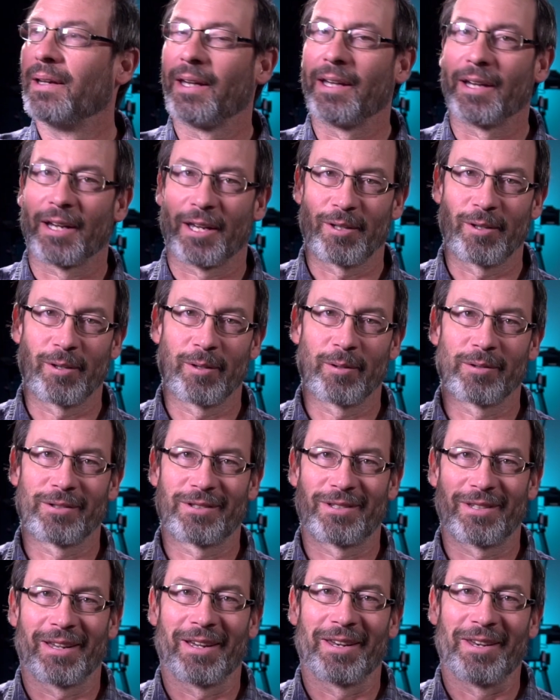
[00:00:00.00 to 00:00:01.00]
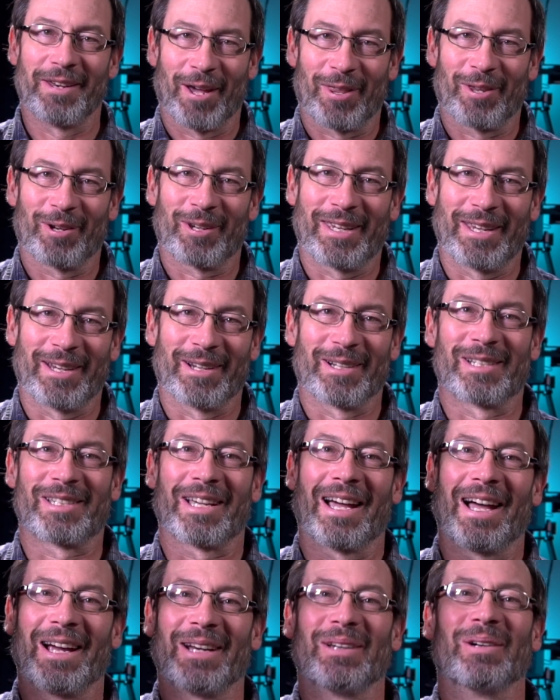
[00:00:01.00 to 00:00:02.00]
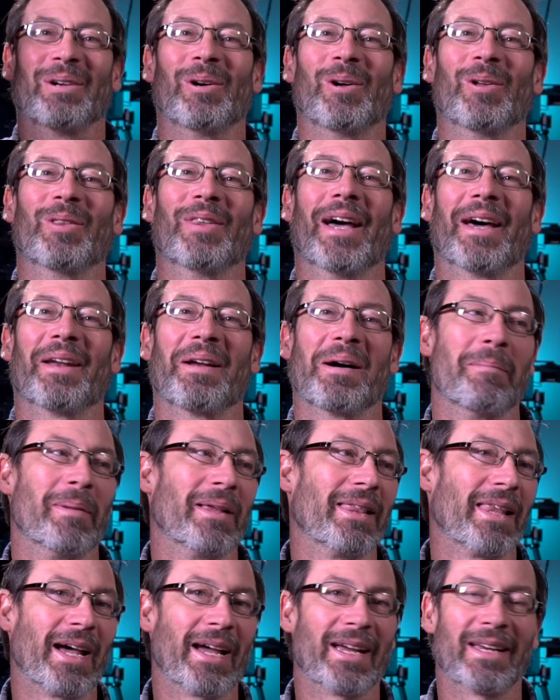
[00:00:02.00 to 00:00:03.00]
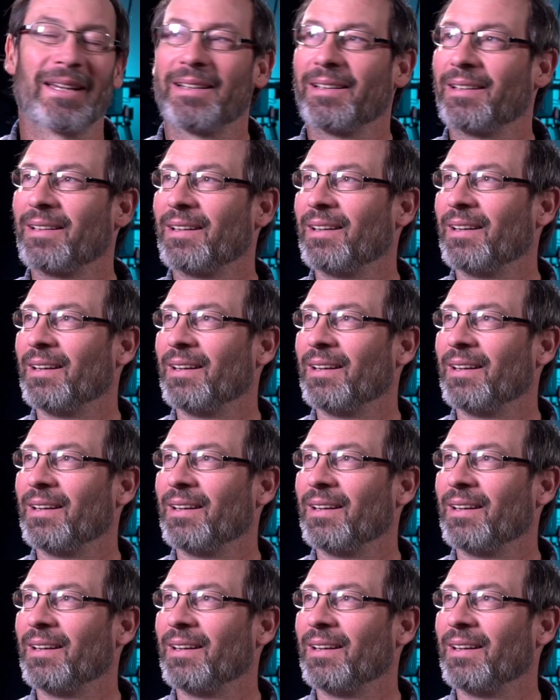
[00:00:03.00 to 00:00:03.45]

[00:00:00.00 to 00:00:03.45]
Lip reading: and I used another gear tie to hold that on my light.